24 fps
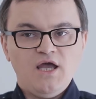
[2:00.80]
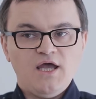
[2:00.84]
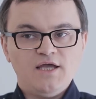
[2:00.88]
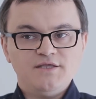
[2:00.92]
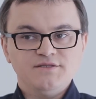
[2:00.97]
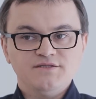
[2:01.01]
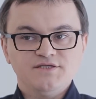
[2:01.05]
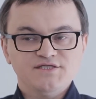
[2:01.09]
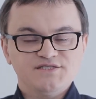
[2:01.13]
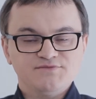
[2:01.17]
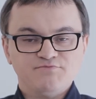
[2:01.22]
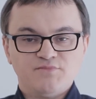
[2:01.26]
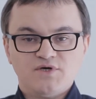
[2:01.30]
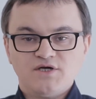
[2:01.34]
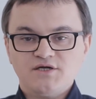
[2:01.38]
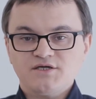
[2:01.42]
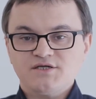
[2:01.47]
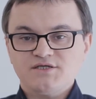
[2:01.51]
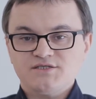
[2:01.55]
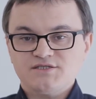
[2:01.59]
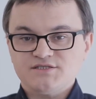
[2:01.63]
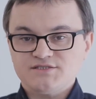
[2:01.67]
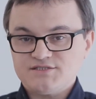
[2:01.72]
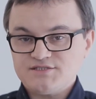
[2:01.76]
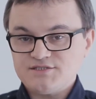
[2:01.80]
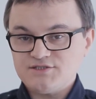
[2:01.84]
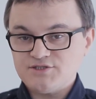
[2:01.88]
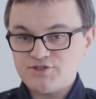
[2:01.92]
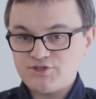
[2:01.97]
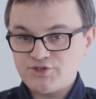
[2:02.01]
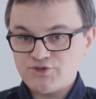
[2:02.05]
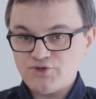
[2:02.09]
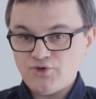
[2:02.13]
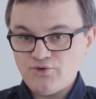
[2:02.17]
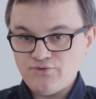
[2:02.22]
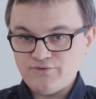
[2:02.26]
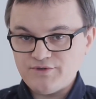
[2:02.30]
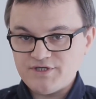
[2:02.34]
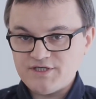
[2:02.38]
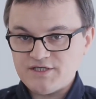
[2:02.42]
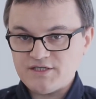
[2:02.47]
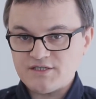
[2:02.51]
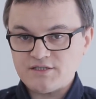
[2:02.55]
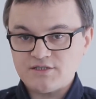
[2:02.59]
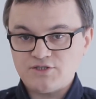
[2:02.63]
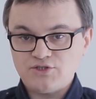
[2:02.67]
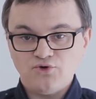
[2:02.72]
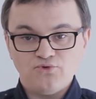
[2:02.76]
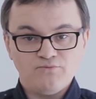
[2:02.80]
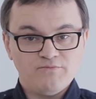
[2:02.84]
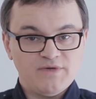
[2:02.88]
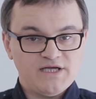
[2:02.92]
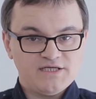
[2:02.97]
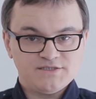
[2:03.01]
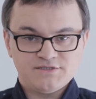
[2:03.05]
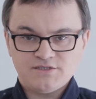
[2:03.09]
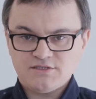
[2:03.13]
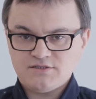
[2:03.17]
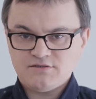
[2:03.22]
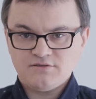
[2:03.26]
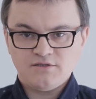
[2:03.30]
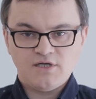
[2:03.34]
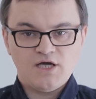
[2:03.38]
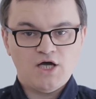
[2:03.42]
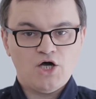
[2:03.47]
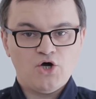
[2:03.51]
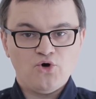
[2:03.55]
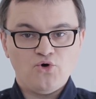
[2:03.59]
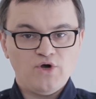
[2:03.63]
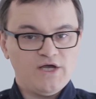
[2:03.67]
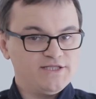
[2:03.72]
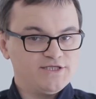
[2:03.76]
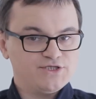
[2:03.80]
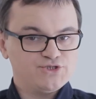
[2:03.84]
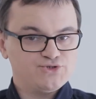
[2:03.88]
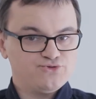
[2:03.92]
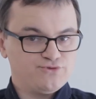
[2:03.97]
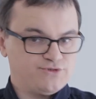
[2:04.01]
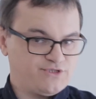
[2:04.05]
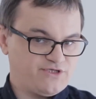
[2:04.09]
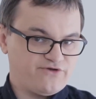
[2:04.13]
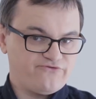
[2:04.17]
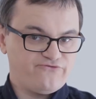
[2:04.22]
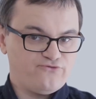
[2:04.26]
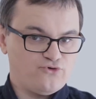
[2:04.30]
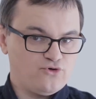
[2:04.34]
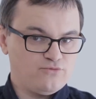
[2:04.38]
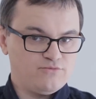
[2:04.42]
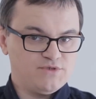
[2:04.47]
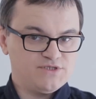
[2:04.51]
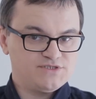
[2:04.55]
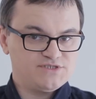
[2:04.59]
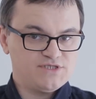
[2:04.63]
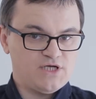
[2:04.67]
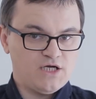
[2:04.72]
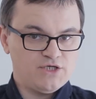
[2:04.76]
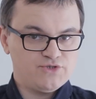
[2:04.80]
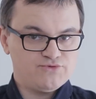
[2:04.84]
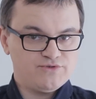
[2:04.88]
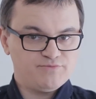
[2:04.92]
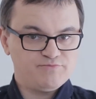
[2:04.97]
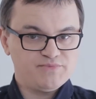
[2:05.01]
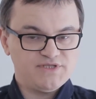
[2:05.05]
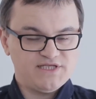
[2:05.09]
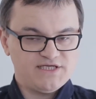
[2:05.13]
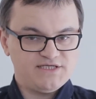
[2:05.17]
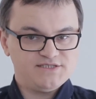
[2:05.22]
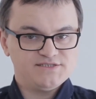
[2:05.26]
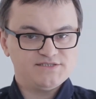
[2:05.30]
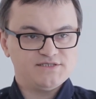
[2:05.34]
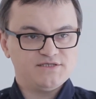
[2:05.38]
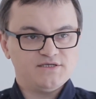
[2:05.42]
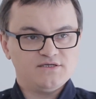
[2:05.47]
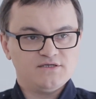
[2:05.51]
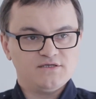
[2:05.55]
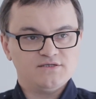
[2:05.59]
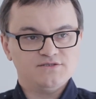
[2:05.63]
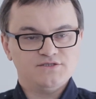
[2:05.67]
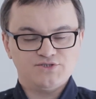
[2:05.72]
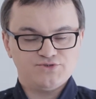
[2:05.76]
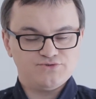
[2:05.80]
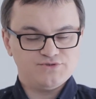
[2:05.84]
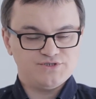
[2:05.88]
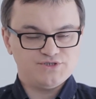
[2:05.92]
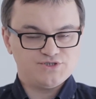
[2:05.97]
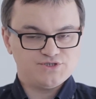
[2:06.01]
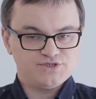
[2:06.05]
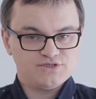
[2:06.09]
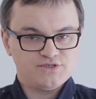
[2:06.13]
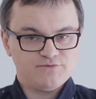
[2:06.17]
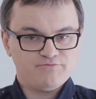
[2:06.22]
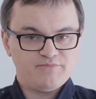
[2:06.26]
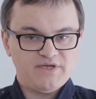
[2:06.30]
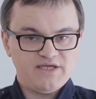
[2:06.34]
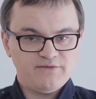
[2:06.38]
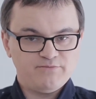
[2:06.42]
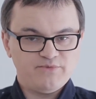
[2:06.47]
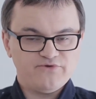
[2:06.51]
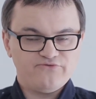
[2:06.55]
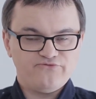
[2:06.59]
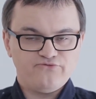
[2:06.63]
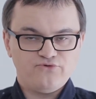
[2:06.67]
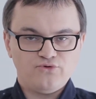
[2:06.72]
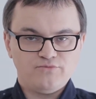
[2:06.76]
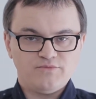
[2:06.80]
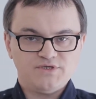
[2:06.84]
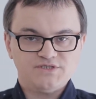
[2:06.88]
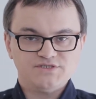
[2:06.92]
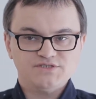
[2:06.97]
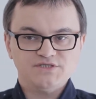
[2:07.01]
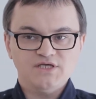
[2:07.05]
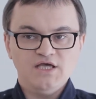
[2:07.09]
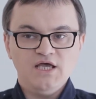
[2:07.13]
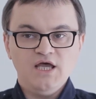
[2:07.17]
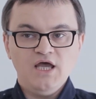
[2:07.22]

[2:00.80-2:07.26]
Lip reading: and this market is still growing, no matter how electronic formats are replacing the traditional paper format.